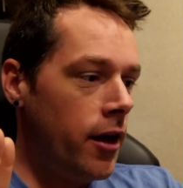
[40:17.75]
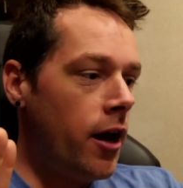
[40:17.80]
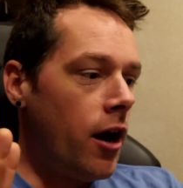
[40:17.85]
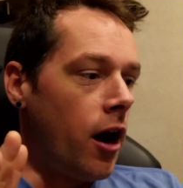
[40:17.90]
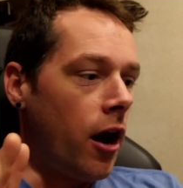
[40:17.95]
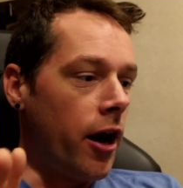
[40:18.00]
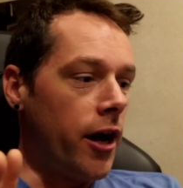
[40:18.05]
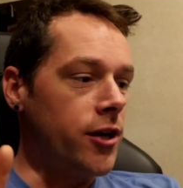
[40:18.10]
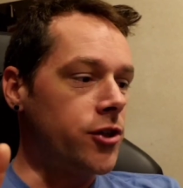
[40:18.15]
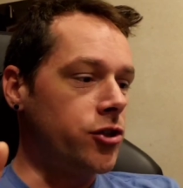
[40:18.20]

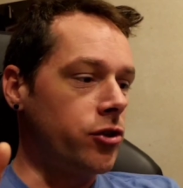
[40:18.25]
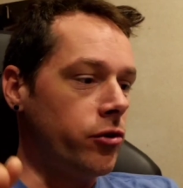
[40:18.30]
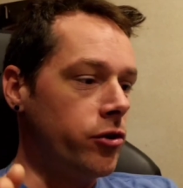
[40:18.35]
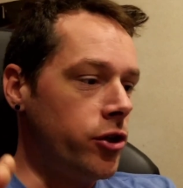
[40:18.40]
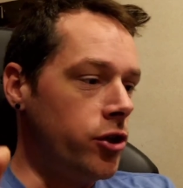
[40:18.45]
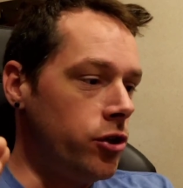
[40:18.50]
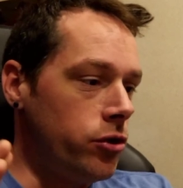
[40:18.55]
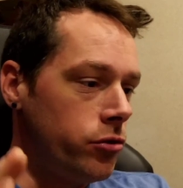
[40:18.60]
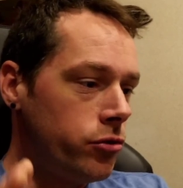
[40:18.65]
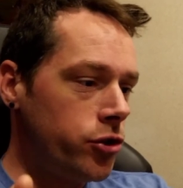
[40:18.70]
All right, so
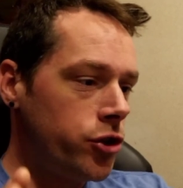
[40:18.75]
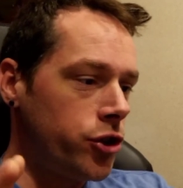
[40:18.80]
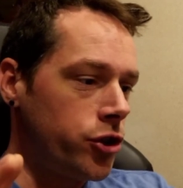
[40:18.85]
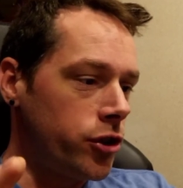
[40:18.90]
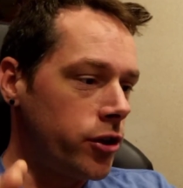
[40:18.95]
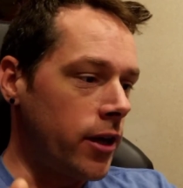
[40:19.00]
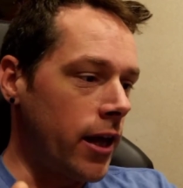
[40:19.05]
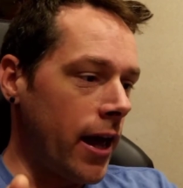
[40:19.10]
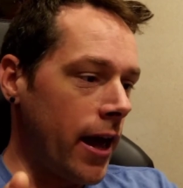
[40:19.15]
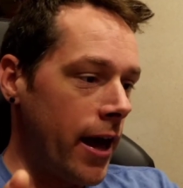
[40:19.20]
you
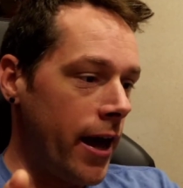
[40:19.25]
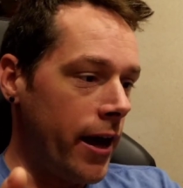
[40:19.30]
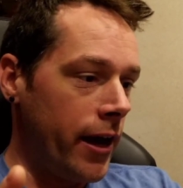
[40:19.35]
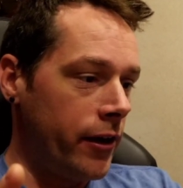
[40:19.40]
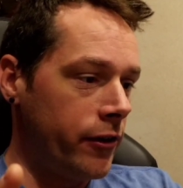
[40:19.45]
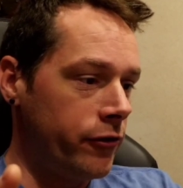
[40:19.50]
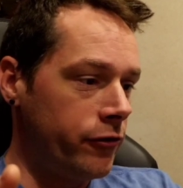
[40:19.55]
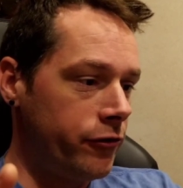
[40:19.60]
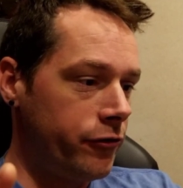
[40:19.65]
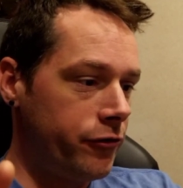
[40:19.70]
should
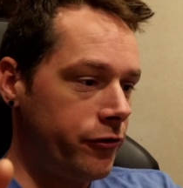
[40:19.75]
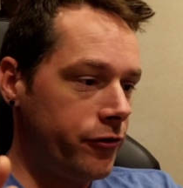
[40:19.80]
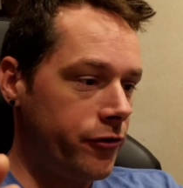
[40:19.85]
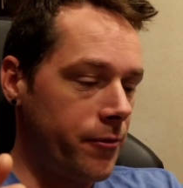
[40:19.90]
have